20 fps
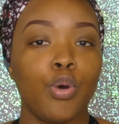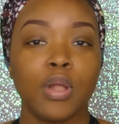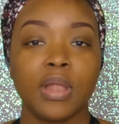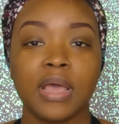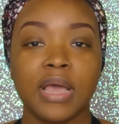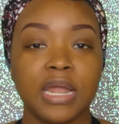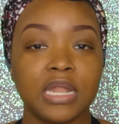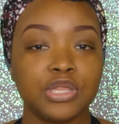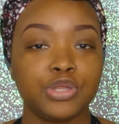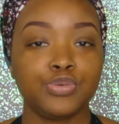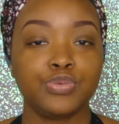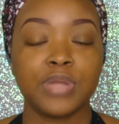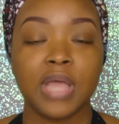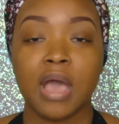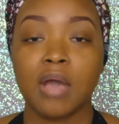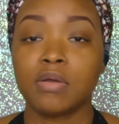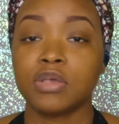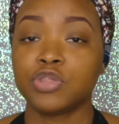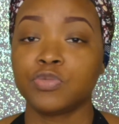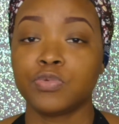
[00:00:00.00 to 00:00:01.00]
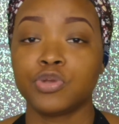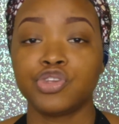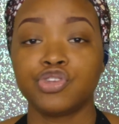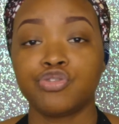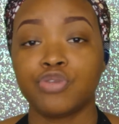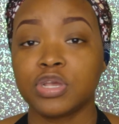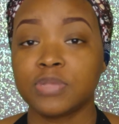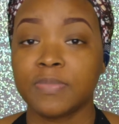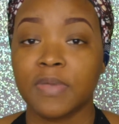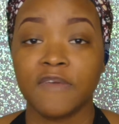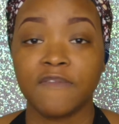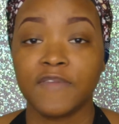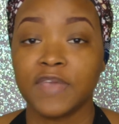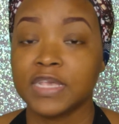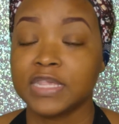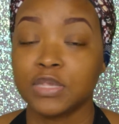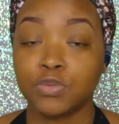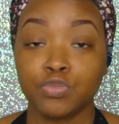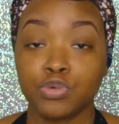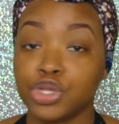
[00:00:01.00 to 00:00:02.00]
all I gotta do now is moisturize my
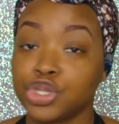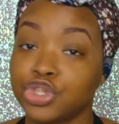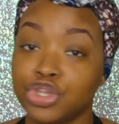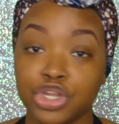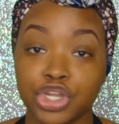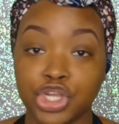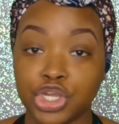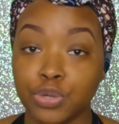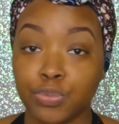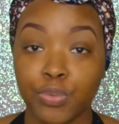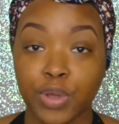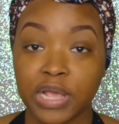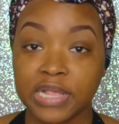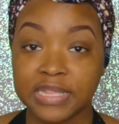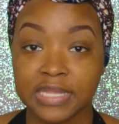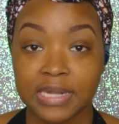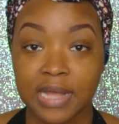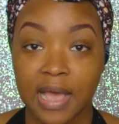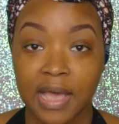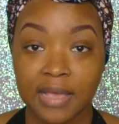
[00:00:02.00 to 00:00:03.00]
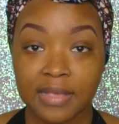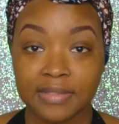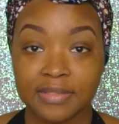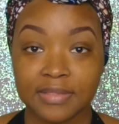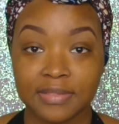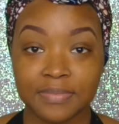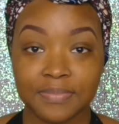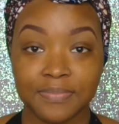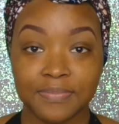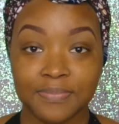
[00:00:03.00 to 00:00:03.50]
face, and we're just gonna jump right into the eyes.